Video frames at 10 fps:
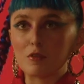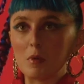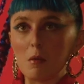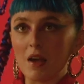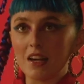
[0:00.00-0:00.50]
for
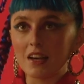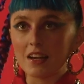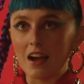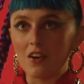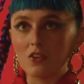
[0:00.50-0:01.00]
my bank
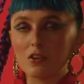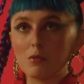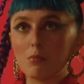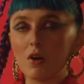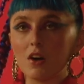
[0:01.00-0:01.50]
account,
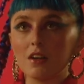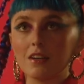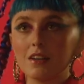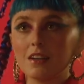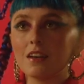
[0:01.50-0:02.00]
but
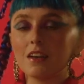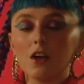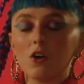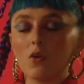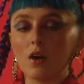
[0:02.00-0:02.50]

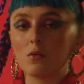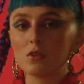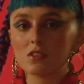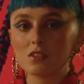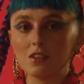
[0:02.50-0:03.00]
no, I
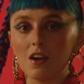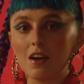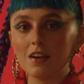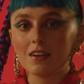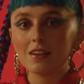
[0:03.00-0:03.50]
was not.